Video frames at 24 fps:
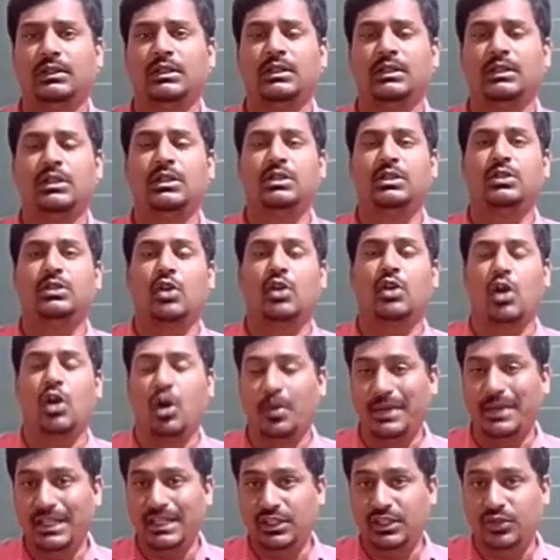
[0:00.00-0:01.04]
So how many
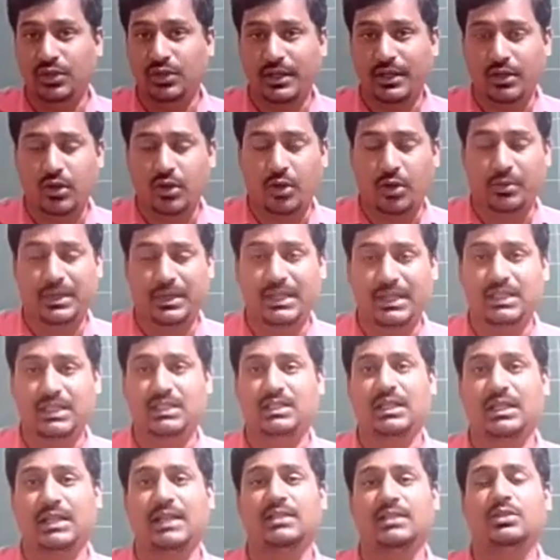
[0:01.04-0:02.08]
students opted
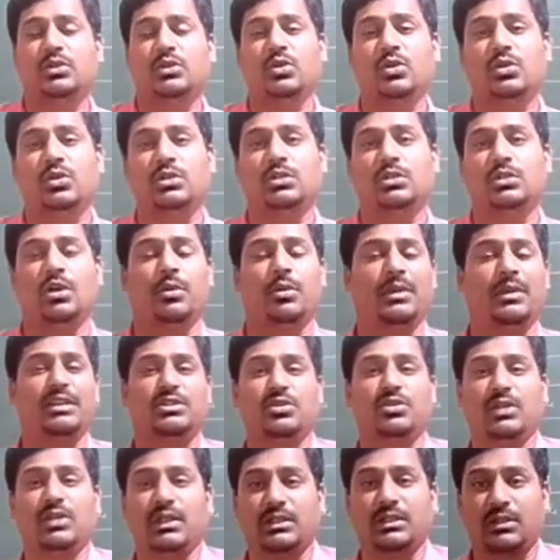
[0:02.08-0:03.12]
science course, how many
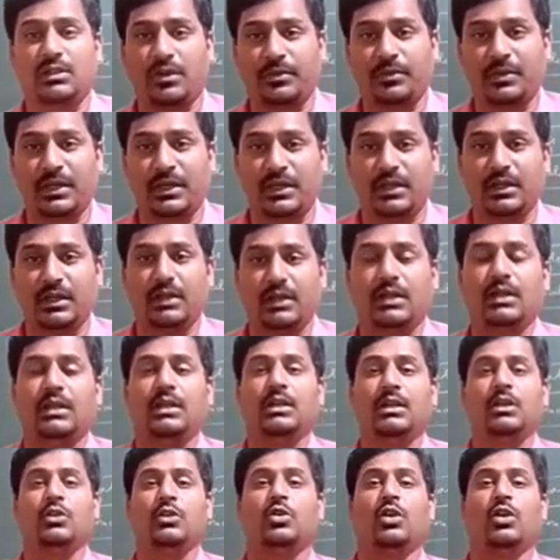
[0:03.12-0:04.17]
students opted
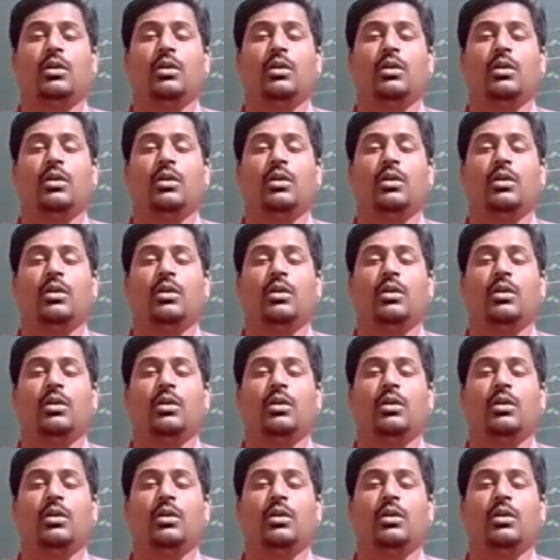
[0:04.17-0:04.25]
commerce